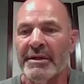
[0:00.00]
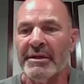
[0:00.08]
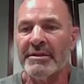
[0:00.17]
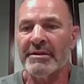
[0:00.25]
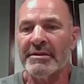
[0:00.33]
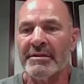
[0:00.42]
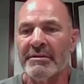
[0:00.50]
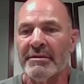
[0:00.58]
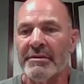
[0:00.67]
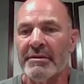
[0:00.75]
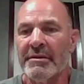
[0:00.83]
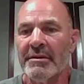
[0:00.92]
his
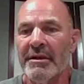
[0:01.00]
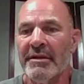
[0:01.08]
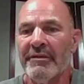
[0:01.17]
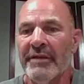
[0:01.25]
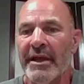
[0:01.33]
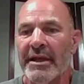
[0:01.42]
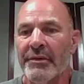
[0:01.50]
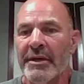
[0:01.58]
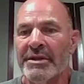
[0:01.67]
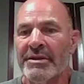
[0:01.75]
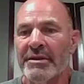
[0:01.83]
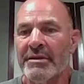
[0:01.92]

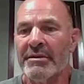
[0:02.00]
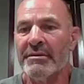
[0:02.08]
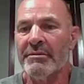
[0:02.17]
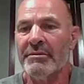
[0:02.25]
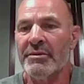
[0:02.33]
evaluation